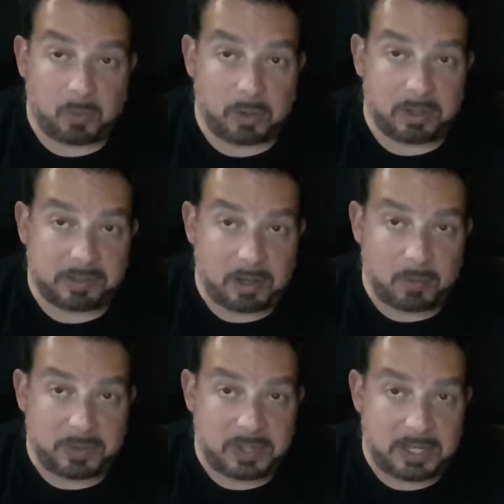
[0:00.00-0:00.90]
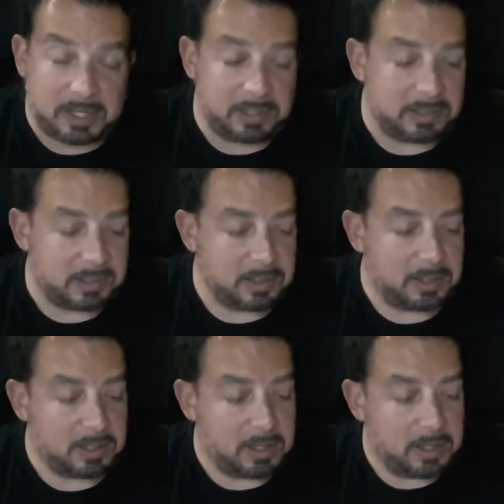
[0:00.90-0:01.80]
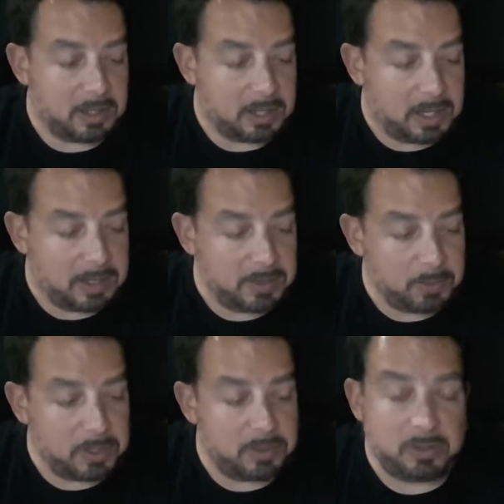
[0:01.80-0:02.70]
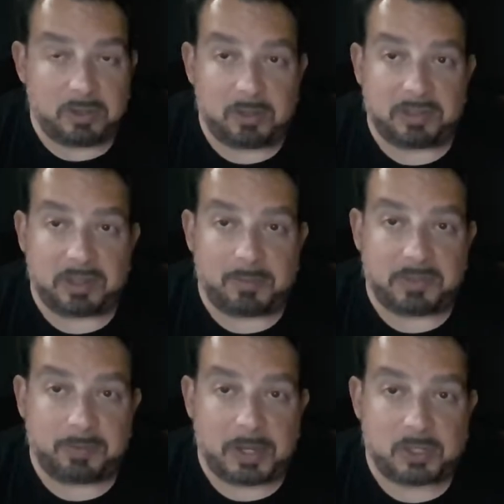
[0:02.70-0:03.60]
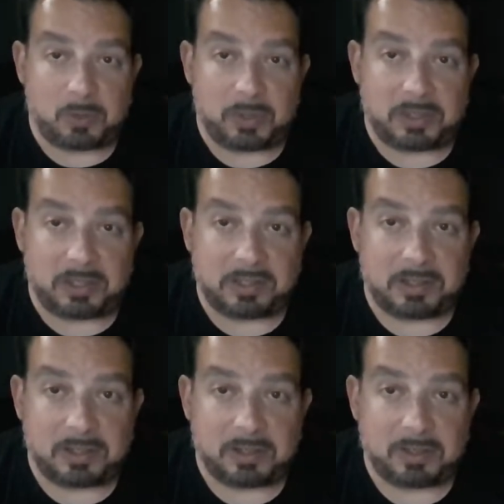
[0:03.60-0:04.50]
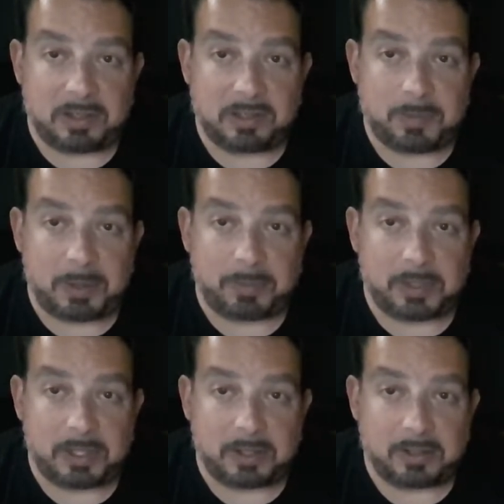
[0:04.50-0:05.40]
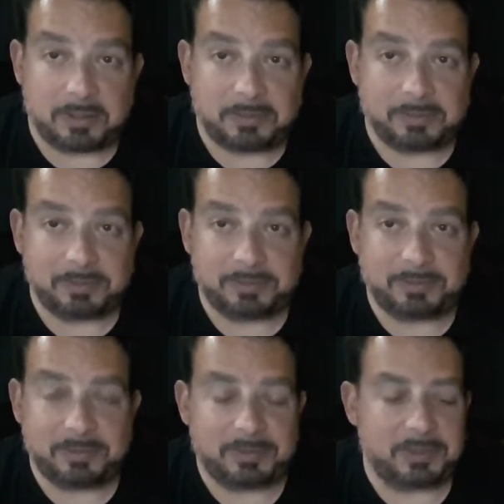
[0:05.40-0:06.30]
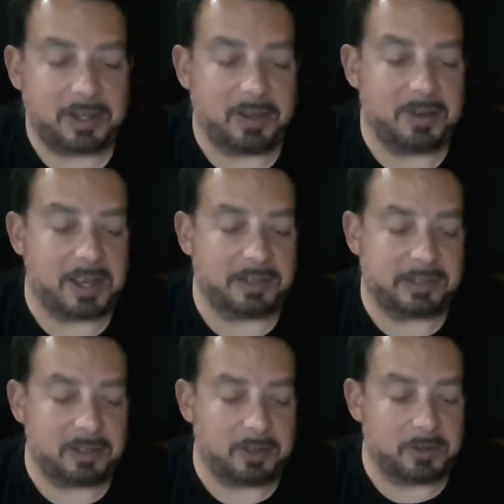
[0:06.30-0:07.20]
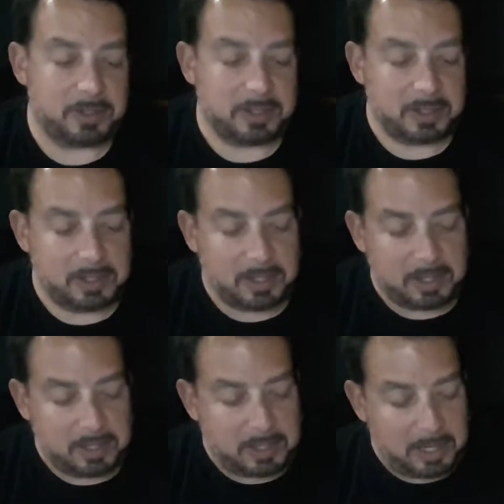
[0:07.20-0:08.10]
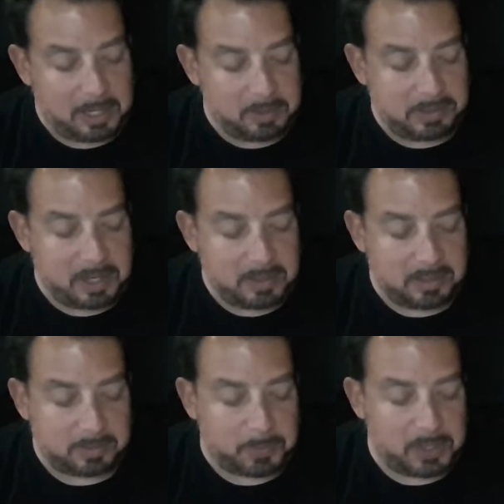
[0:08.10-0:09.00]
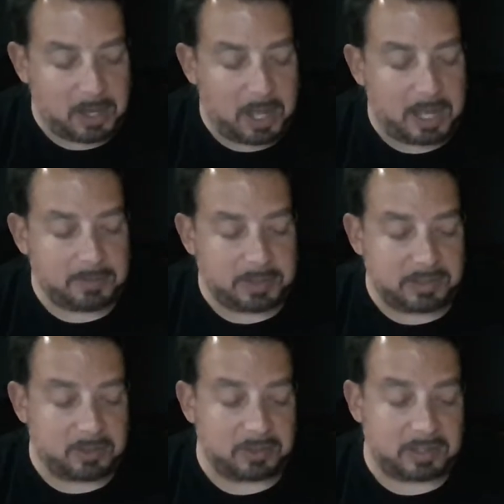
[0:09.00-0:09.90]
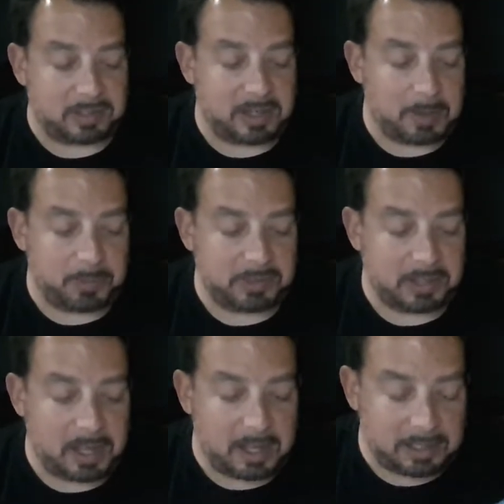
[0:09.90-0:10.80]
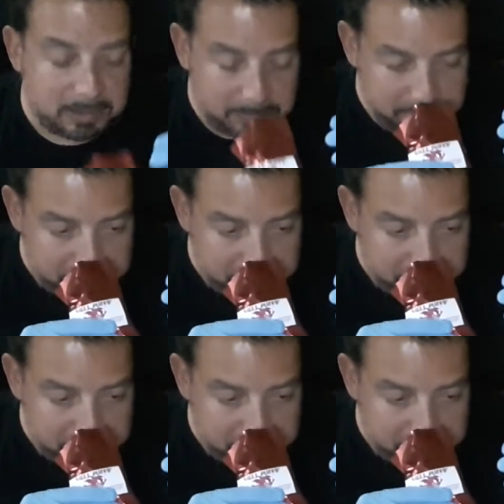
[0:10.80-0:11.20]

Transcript: we're going to start with these, and then we're going to do a little something special with this, this pepper here. All right, so I understand these are pretty hot. This is just a sample size.